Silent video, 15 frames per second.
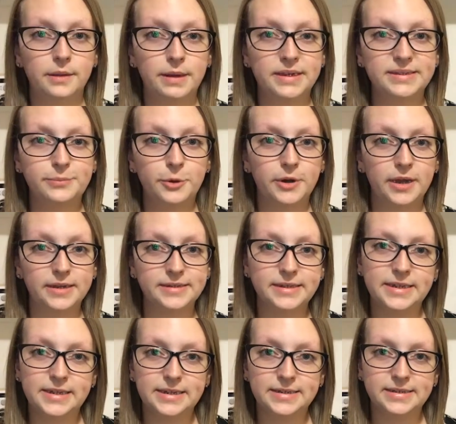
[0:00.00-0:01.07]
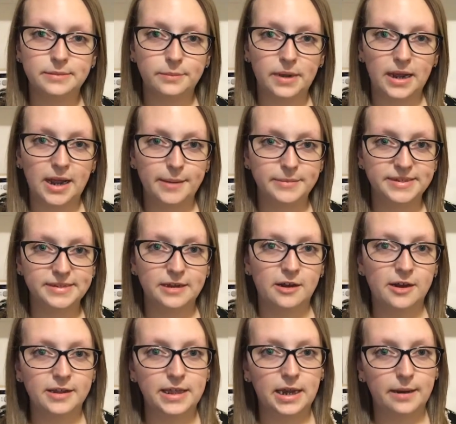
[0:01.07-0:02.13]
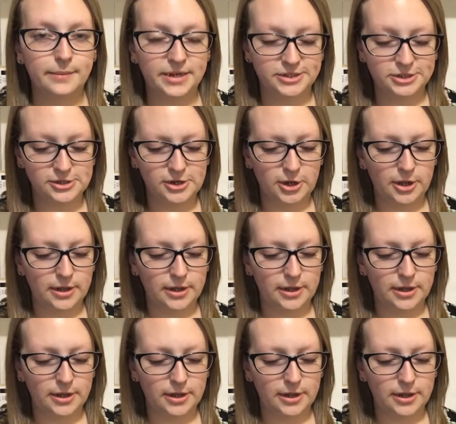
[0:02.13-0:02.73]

the next product is my mascara that I mentioned